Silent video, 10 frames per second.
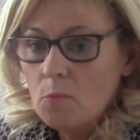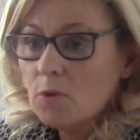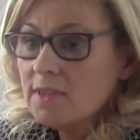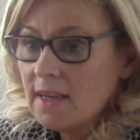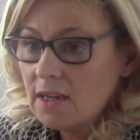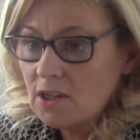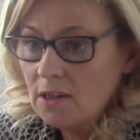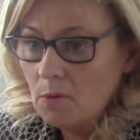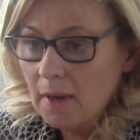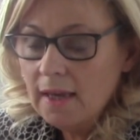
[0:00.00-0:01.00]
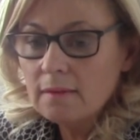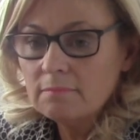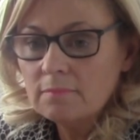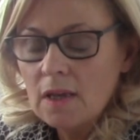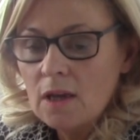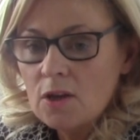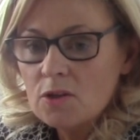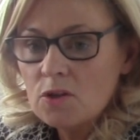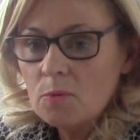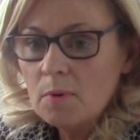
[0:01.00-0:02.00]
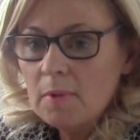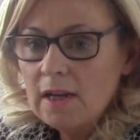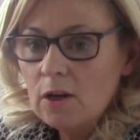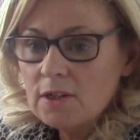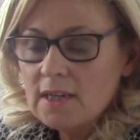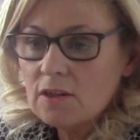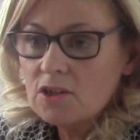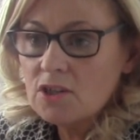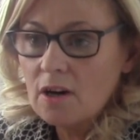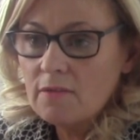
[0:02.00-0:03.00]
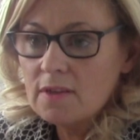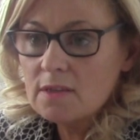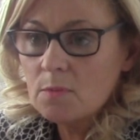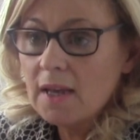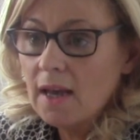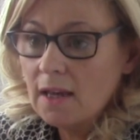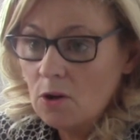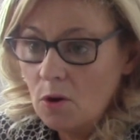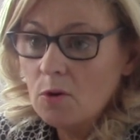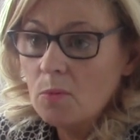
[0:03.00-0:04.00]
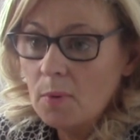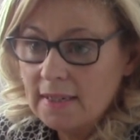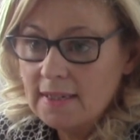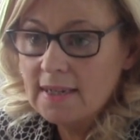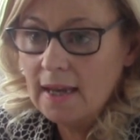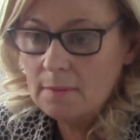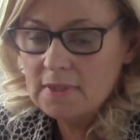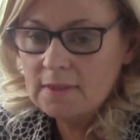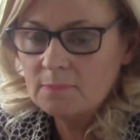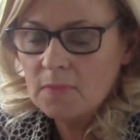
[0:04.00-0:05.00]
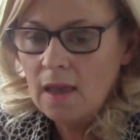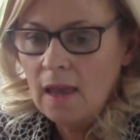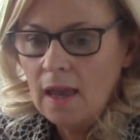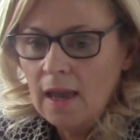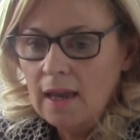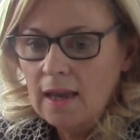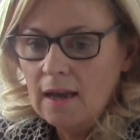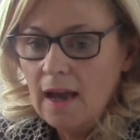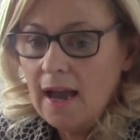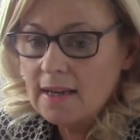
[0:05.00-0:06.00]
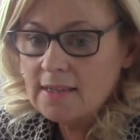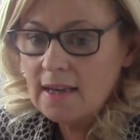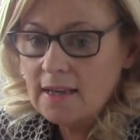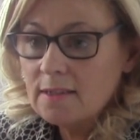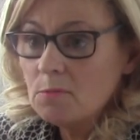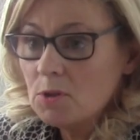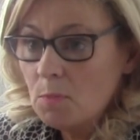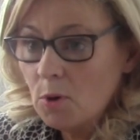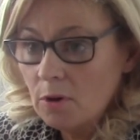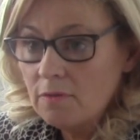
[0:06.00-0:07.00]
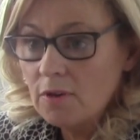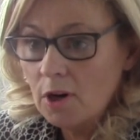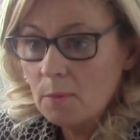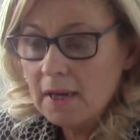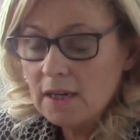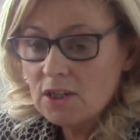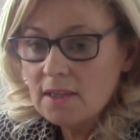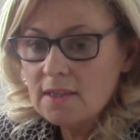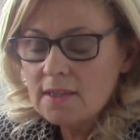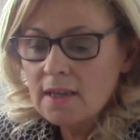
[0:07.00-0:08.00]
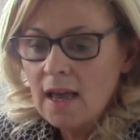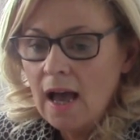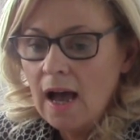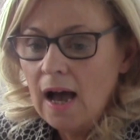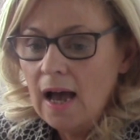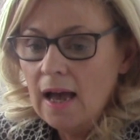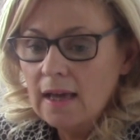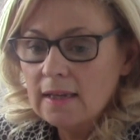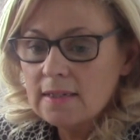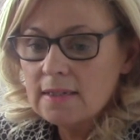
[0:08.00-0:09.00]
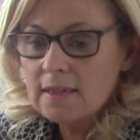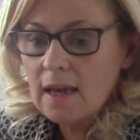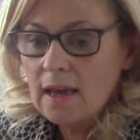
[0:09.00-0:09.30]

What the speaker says: one session a week. So when we looked at our service, we had long waiting times. Access was poor for our patients, and